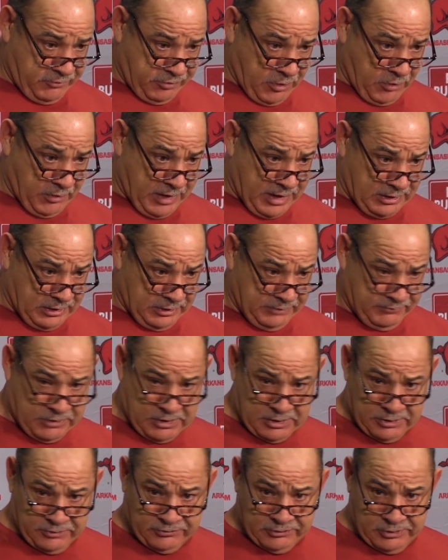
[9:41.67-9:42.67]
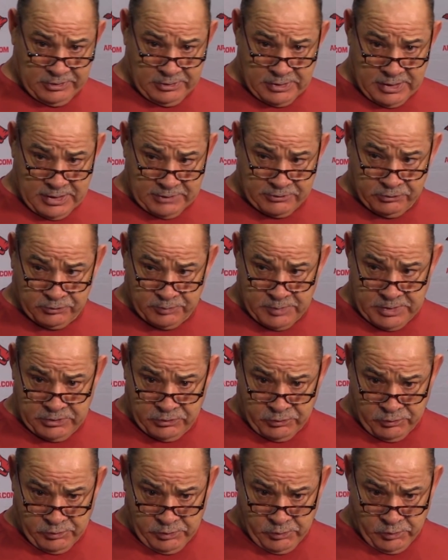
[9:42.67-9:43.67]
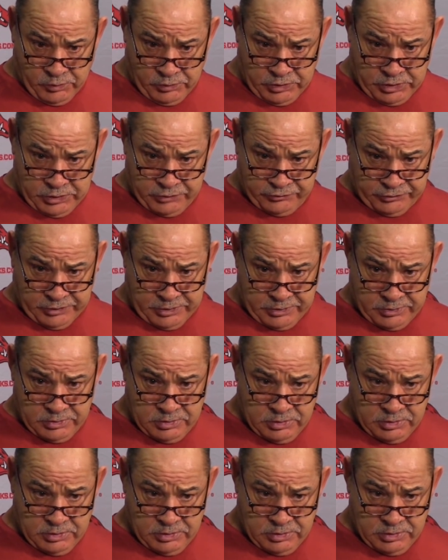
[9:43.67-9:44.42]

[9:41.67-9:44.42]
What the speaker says: thought I'd leave Tennessee after spending 21 years there.